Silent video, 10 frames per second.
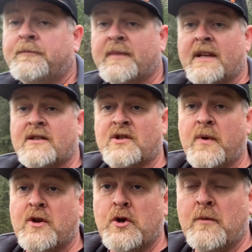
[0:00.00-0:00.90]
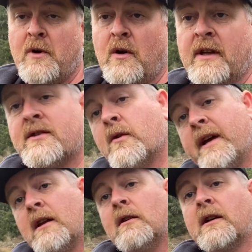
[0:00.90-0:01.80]
it's a sweet shooting bow. Let's go
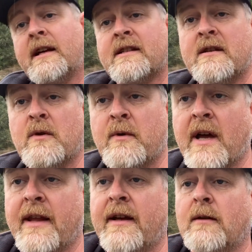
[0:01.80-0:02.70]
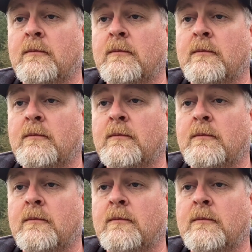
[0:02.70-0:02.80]
down and look at see what we got there.